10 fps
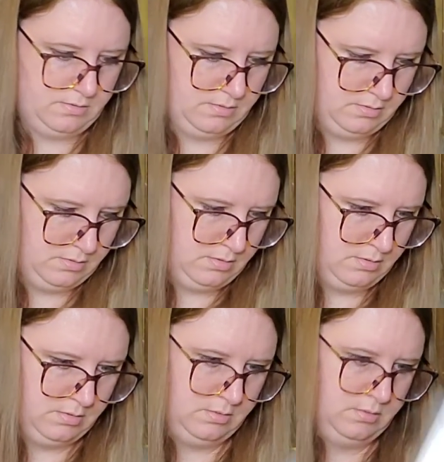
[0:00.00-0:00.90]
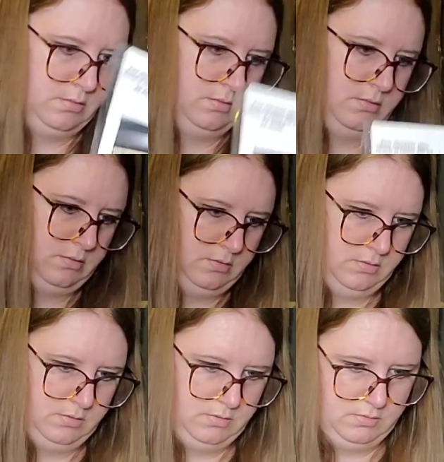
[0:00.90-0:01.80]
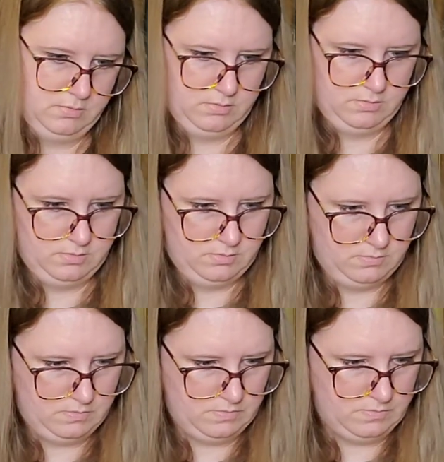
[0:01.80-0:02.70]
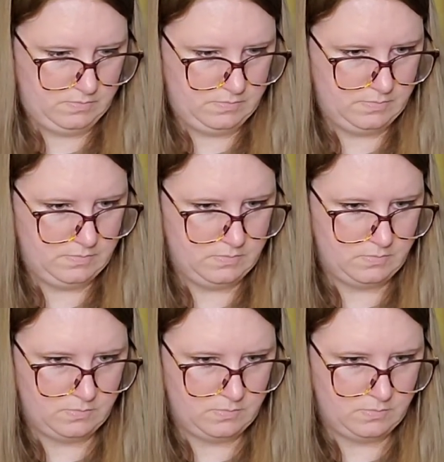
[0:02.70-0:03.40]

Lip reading: Nobody speaks.